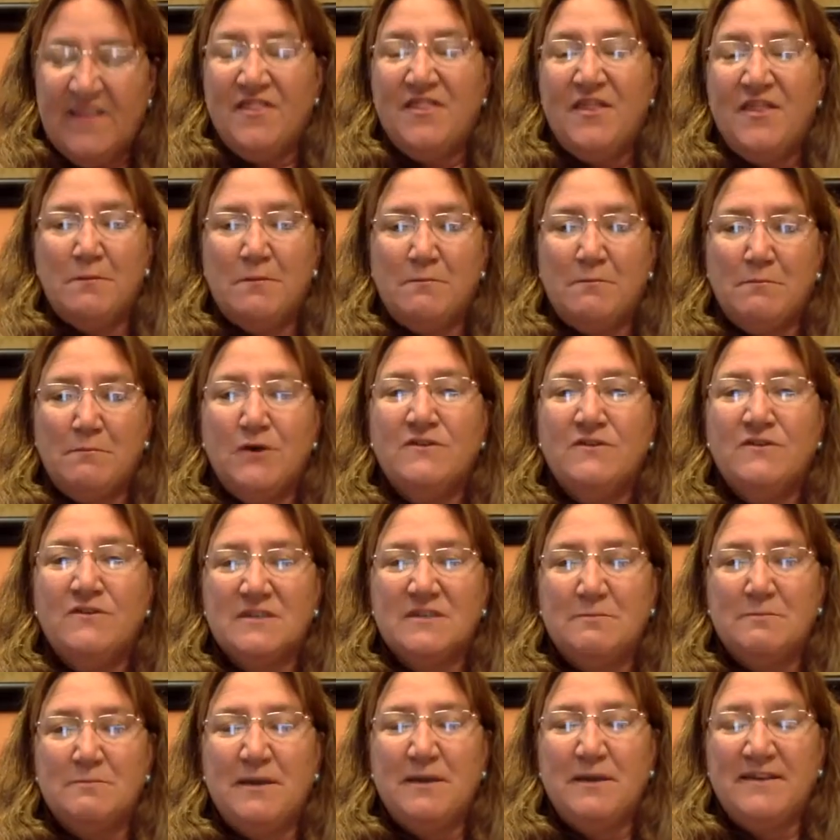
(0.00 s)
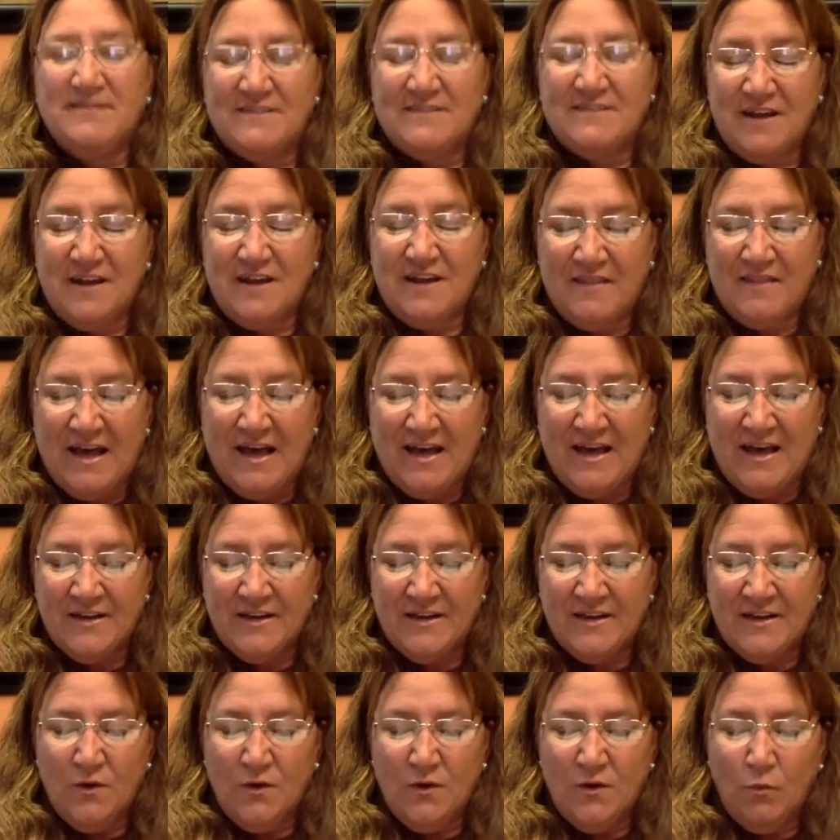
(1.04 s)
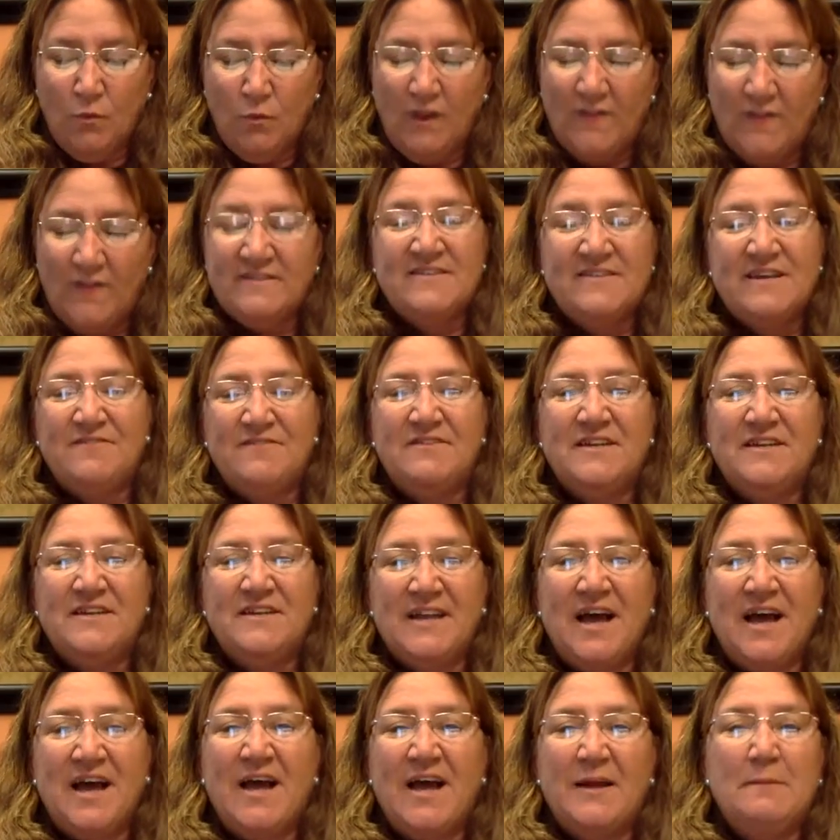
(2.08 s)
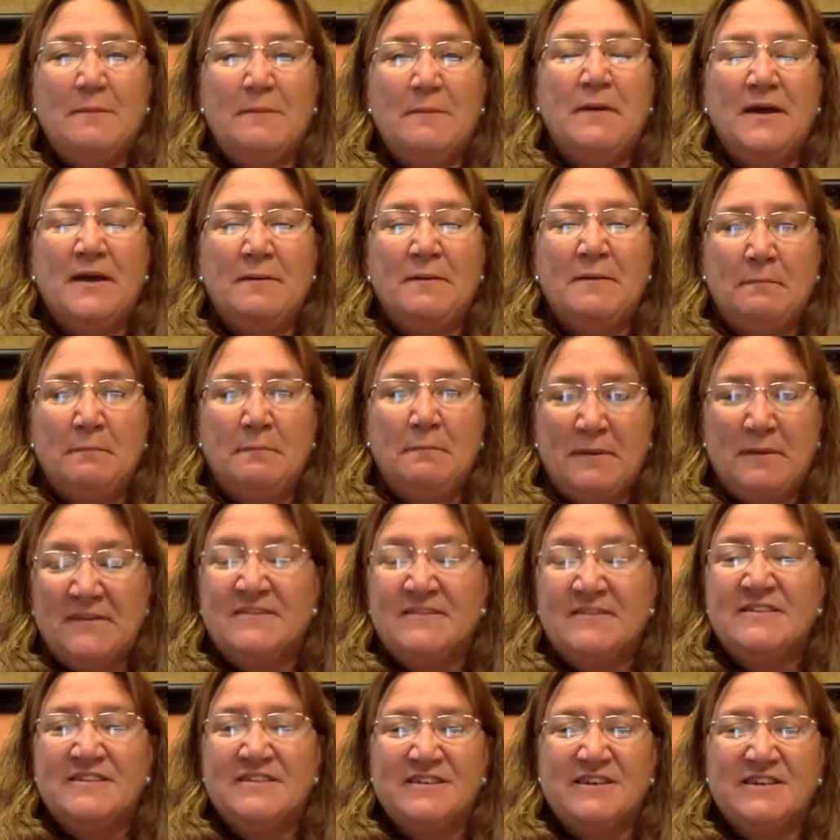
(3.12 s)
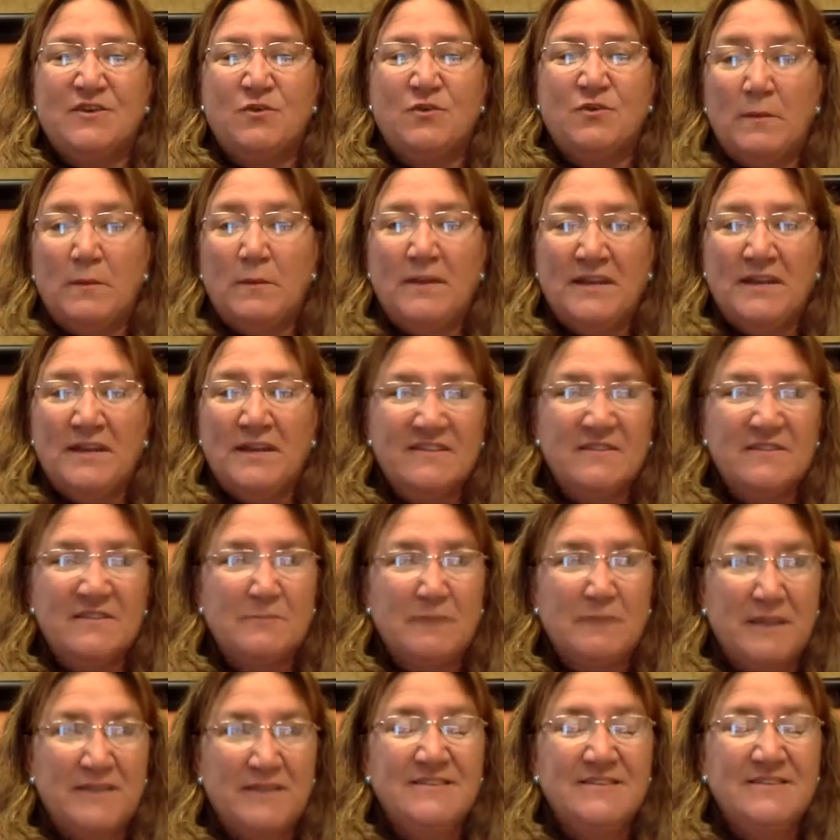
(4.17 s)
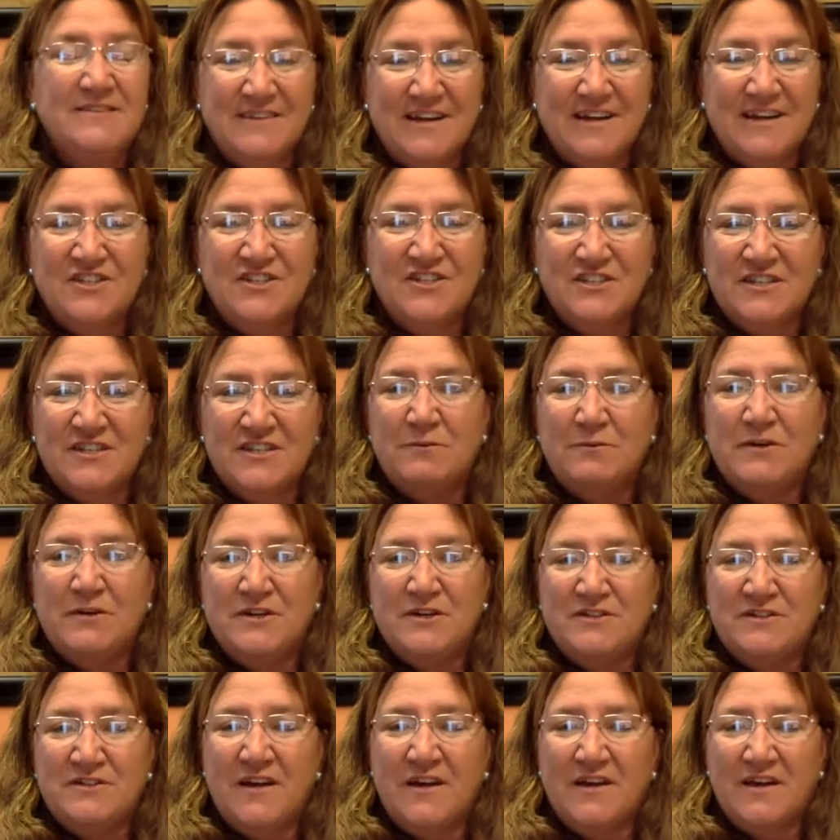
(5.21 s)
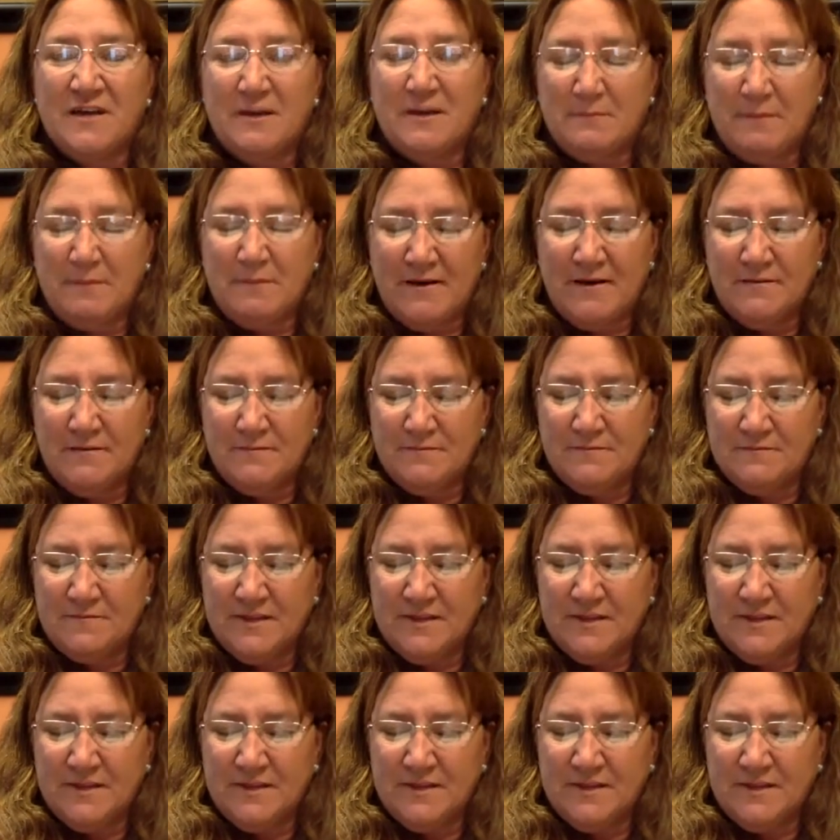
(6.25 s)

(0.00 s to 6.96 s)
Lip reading: They're mostly based on that 179 business equipment expense deduction that we were talking about.